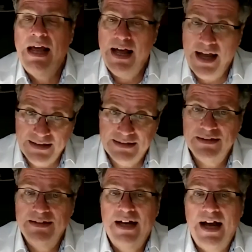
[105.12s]
And
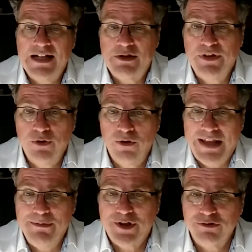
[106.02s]
as with all
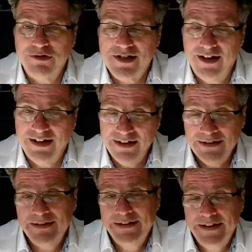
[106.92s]
chemical recycling,